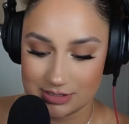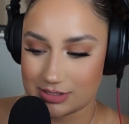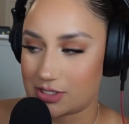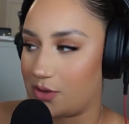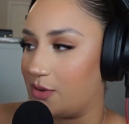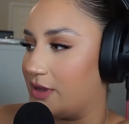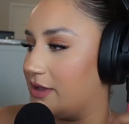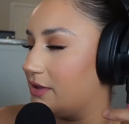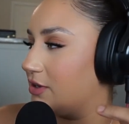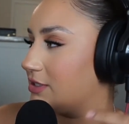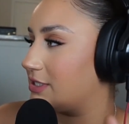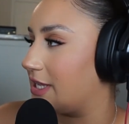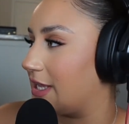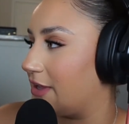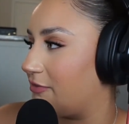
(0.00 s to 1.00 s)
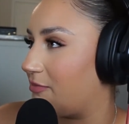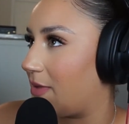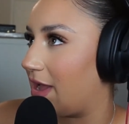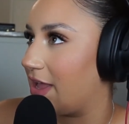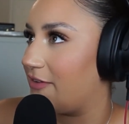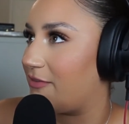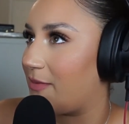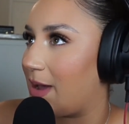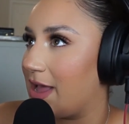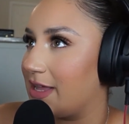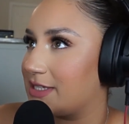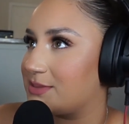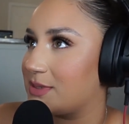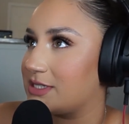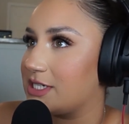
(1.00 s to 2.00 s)
So you're saying if my
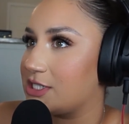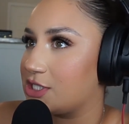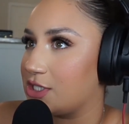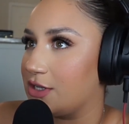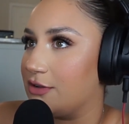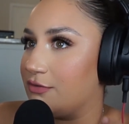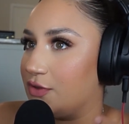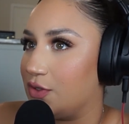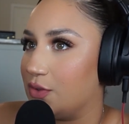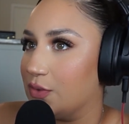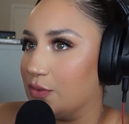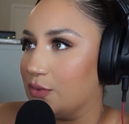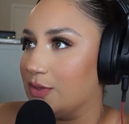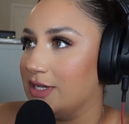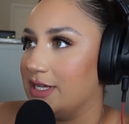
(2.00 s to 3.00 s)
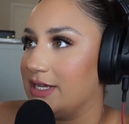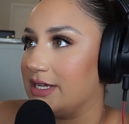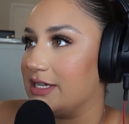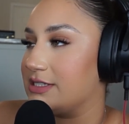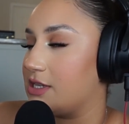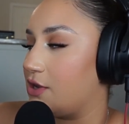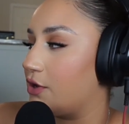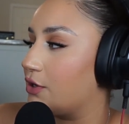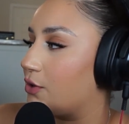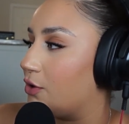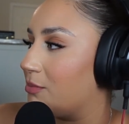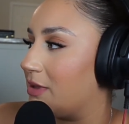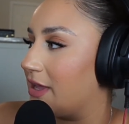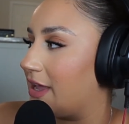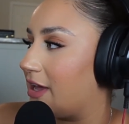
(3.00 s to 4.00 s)
expectation of you is that you're going to
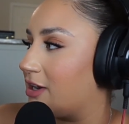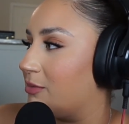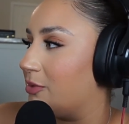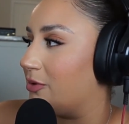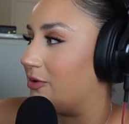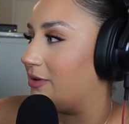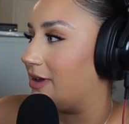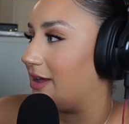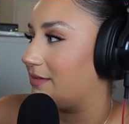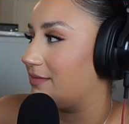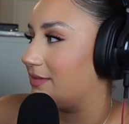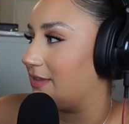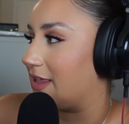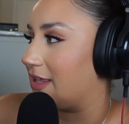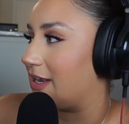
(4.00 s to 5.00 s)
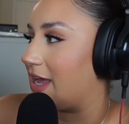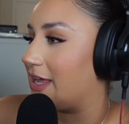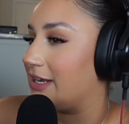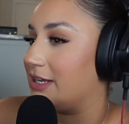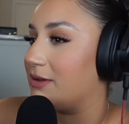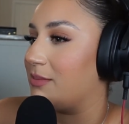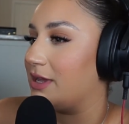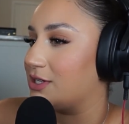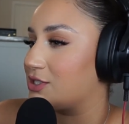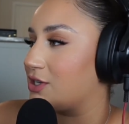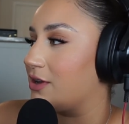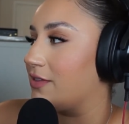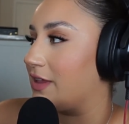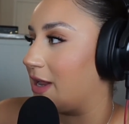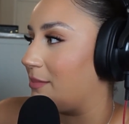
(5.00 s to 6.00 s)
hold me accountable, then I need to make
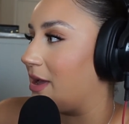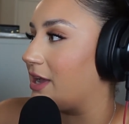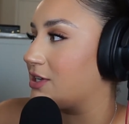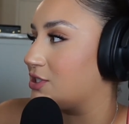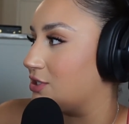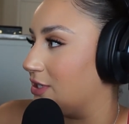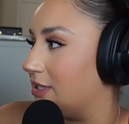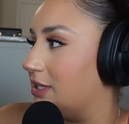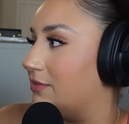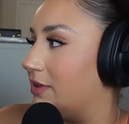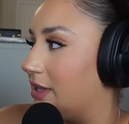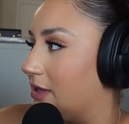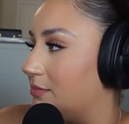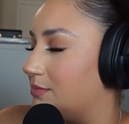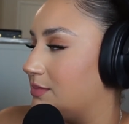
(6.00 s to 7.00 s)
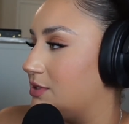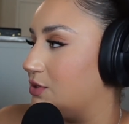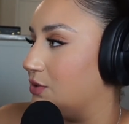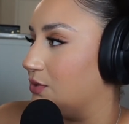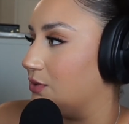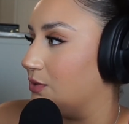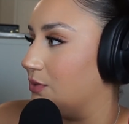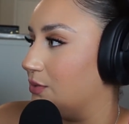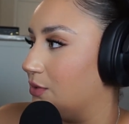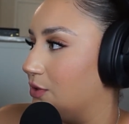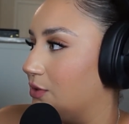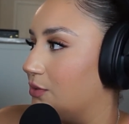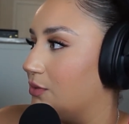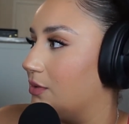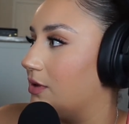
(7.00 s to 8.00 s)
sure that I'm actually living up to
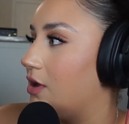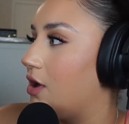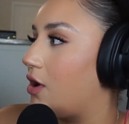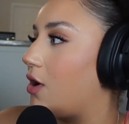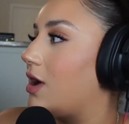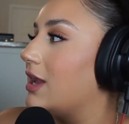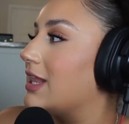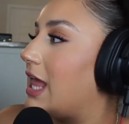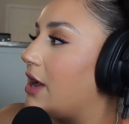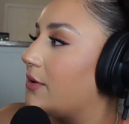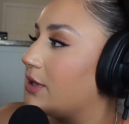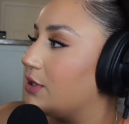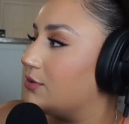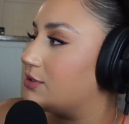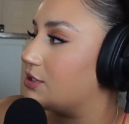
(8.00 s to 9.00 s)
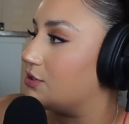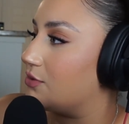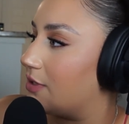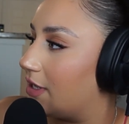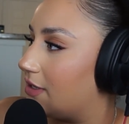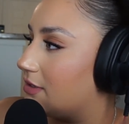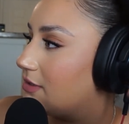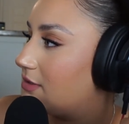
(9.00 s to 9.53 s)
you or allowing you to do that.